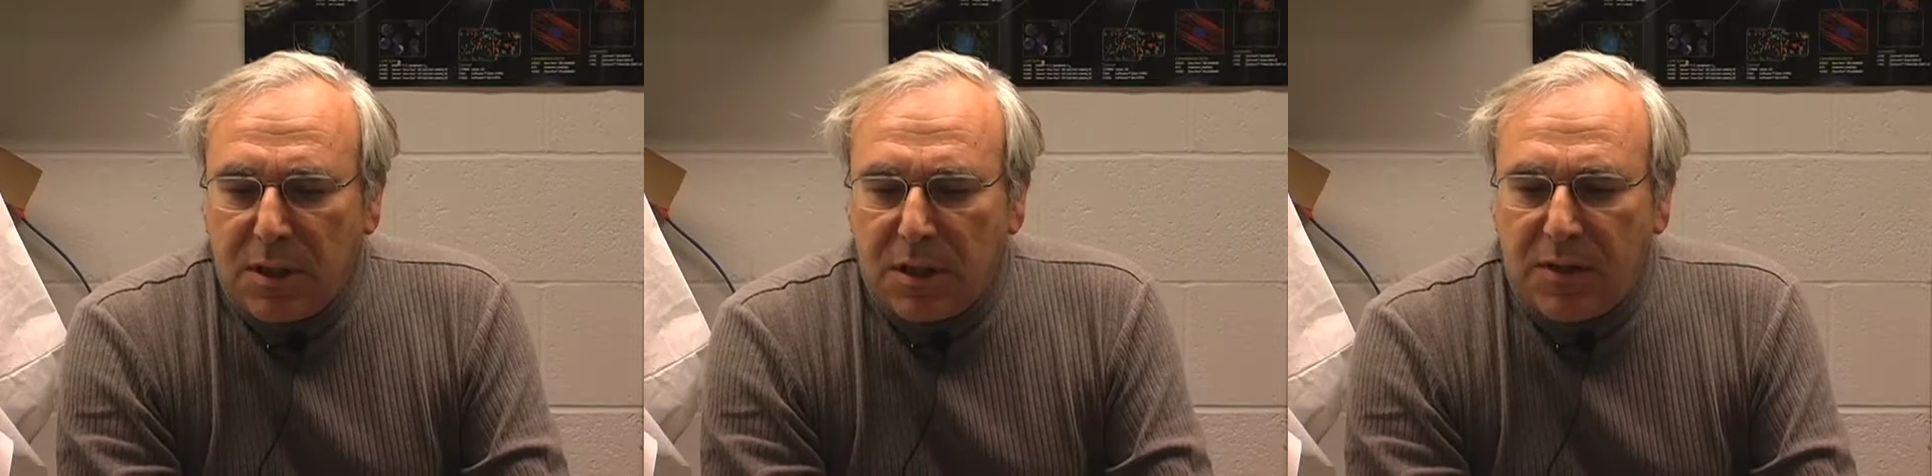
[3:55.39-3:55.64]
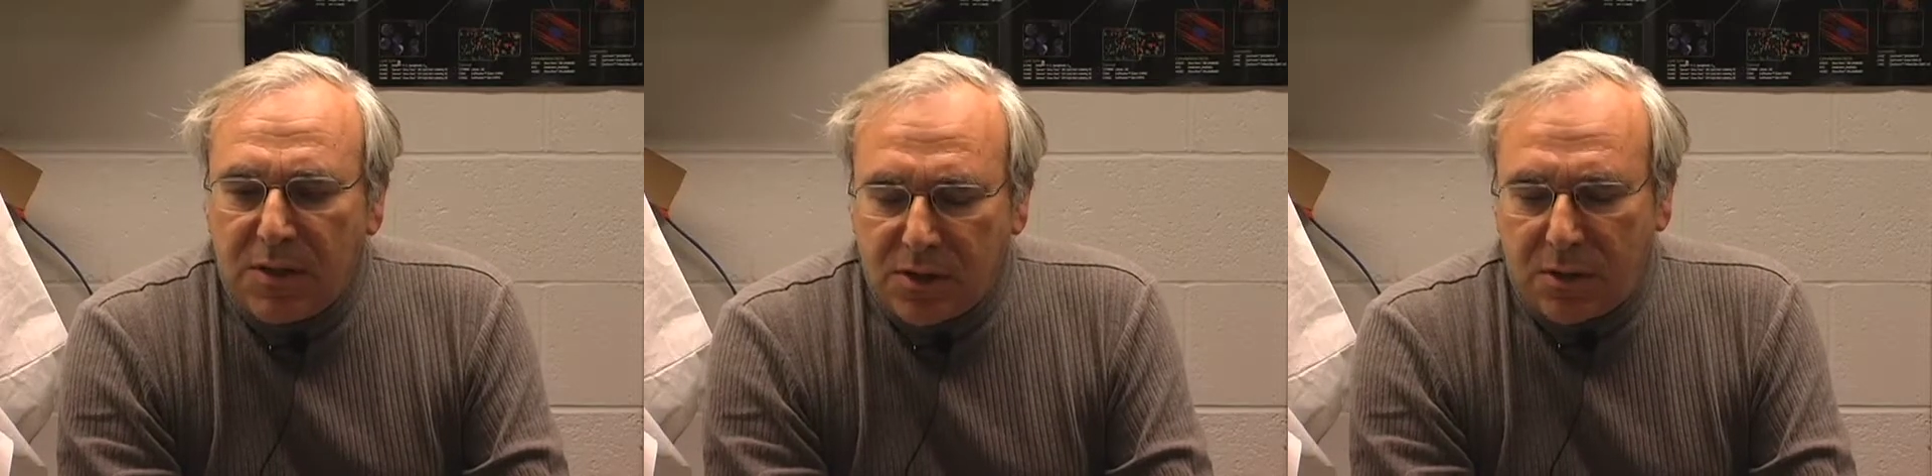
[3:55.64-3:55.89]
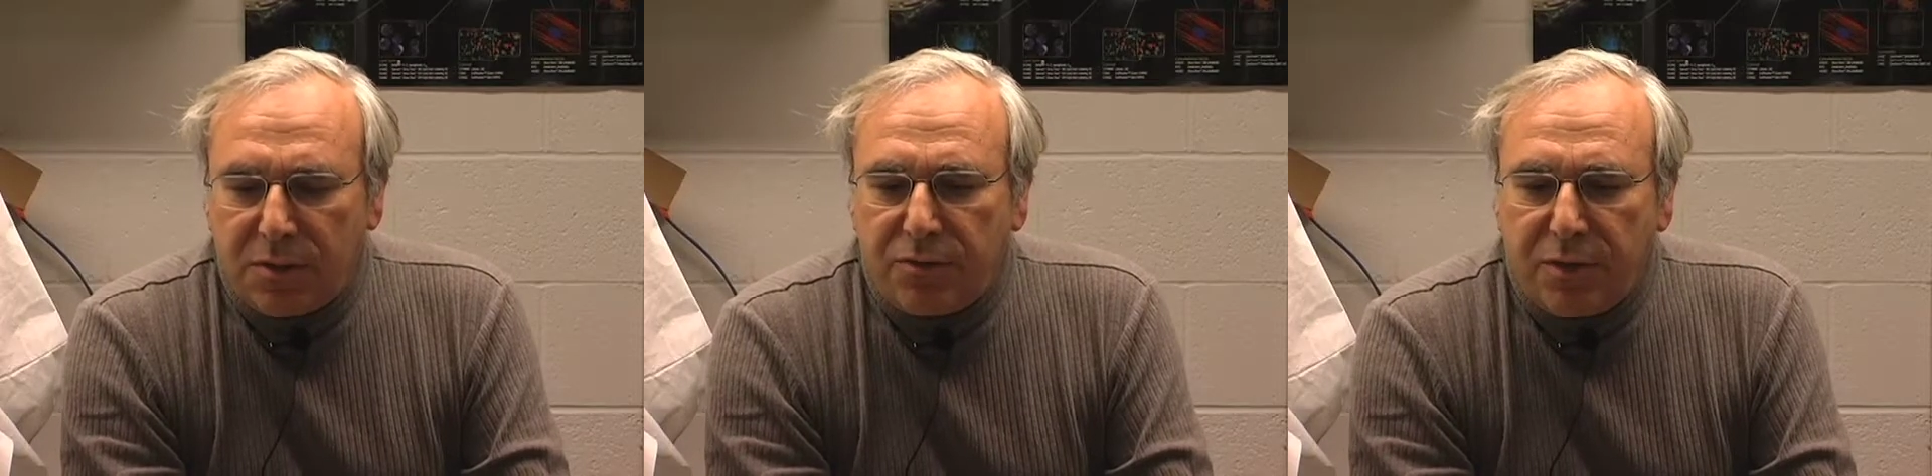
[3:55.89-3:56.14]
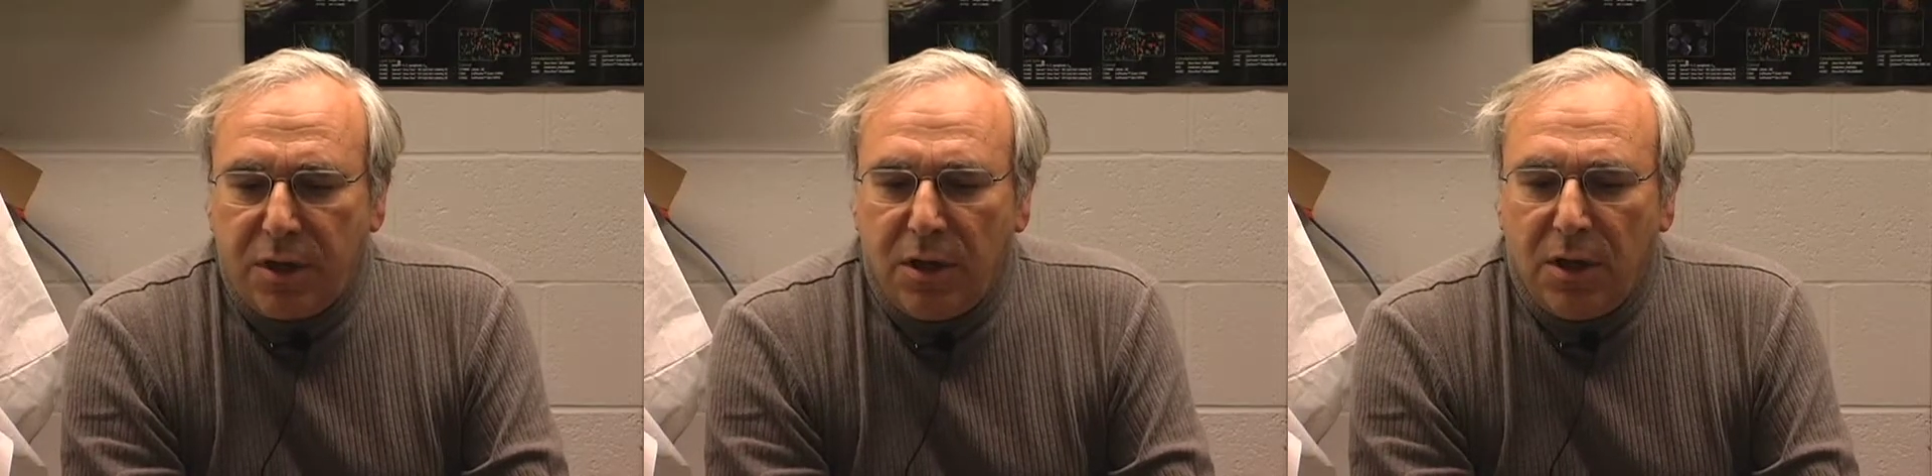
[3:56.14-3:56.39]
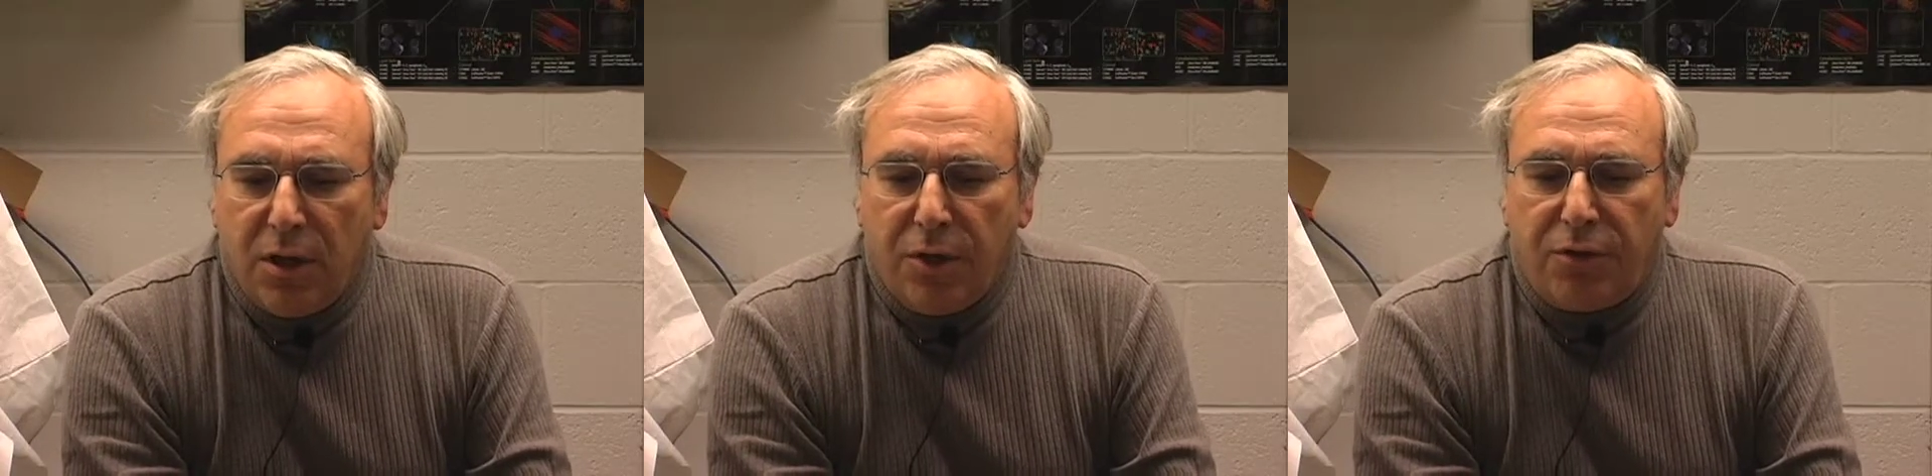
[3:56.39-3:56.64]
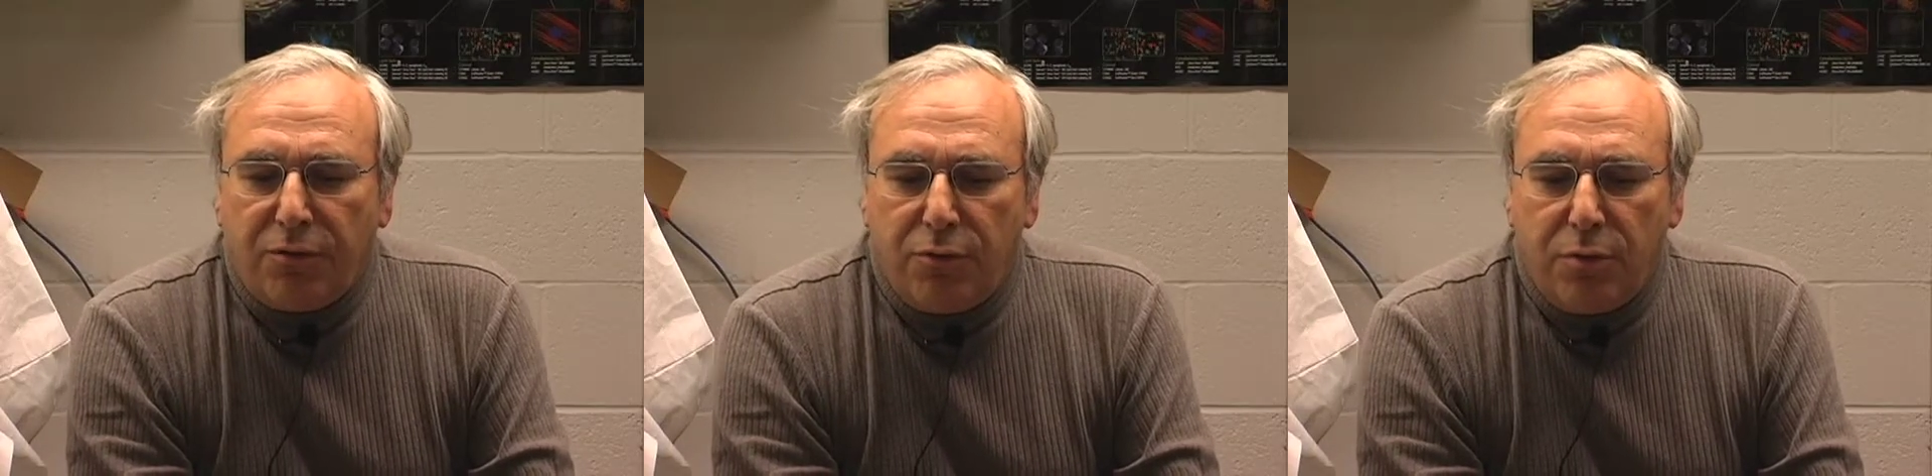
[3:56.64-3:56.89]
in this country
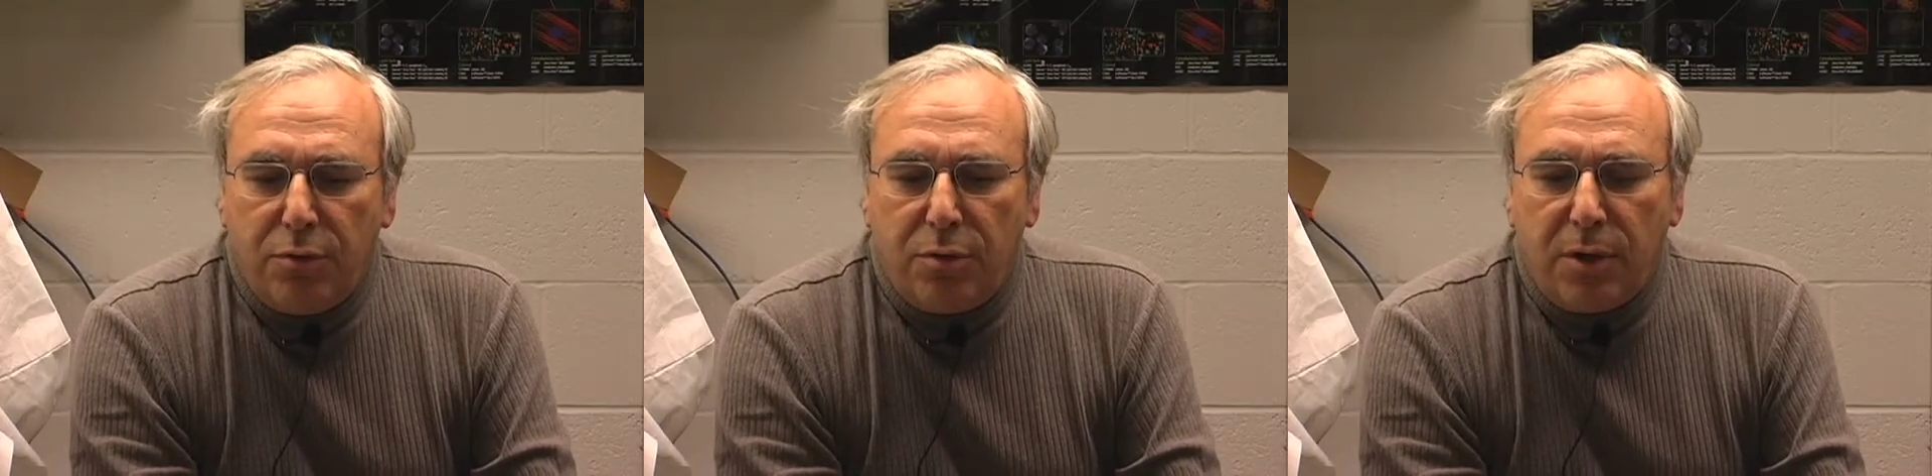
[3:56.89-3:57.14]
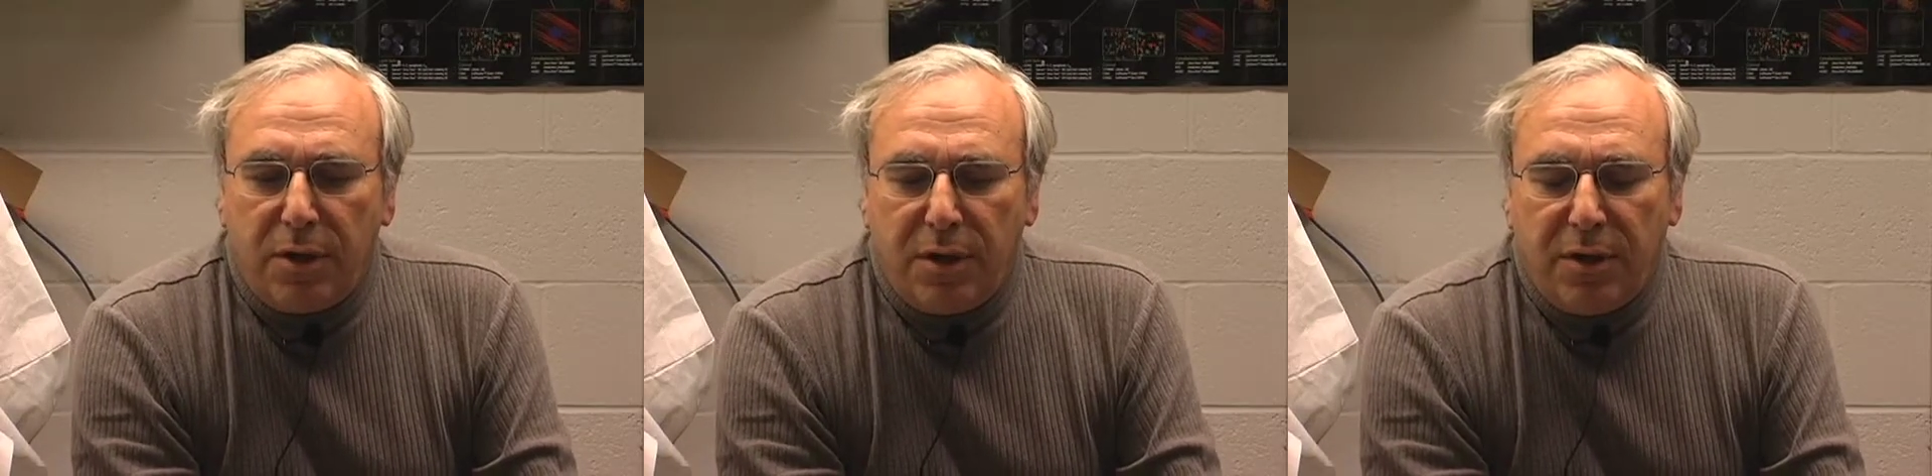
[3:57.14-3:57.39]
through